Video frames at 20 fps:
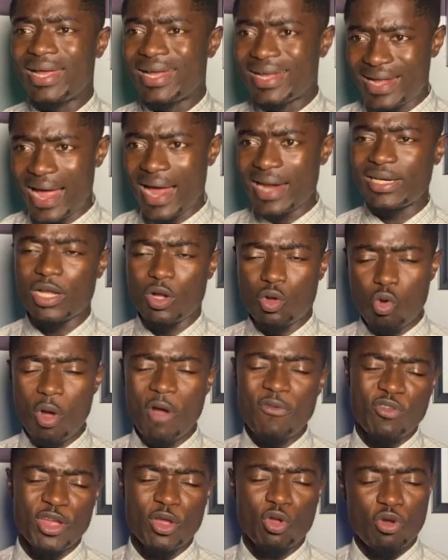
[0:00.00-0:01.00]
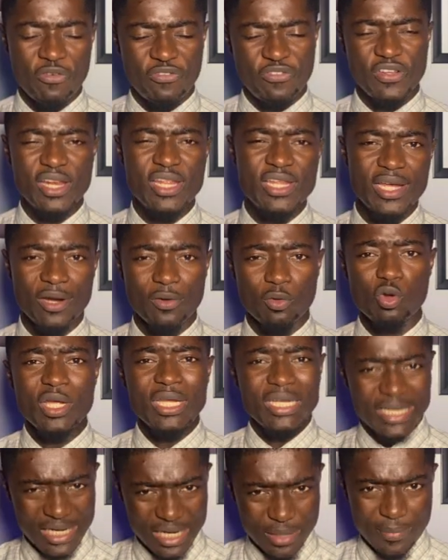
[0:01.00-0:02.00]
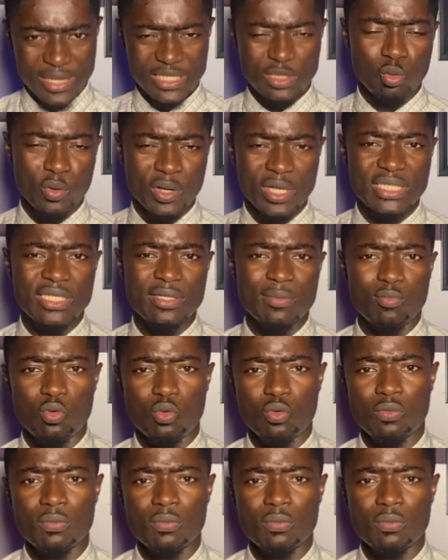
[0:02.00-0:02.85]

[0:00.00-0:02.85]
Ghana, you need mess with a team.